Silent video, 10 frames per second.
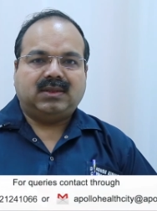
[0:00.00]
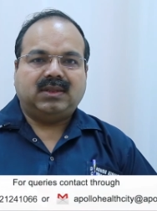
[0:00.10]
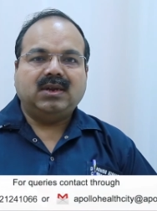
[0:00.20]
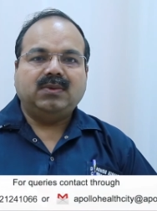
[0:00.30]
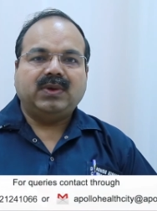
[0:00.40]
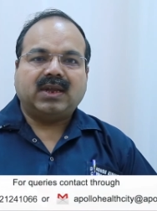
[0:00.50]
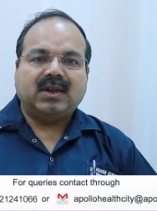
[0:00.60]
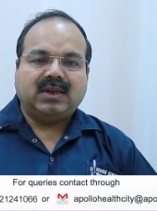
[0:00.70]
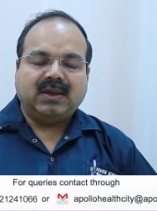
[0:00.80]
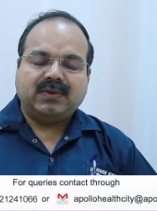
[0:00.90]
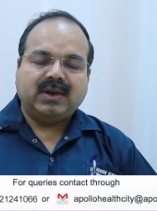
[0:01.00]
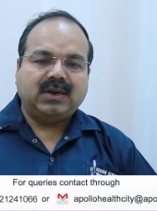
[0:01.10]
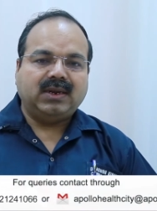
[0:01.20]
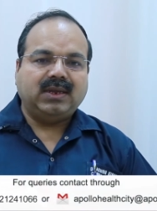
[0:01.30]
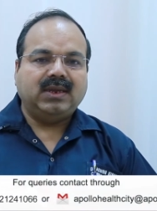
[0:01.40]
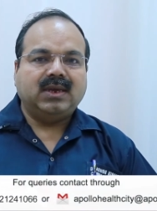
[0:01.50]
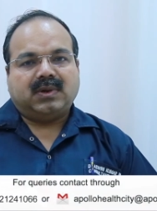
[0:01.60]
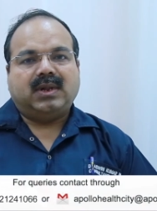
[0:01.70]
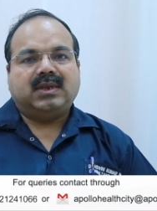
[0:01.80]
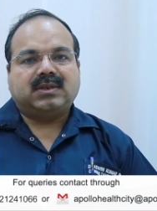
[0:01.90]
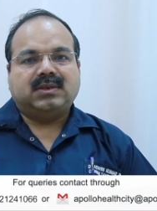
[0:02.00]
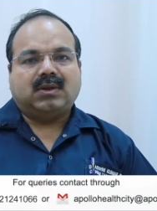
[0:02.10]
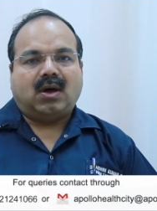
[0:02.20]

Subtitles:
then we can definitely lessen,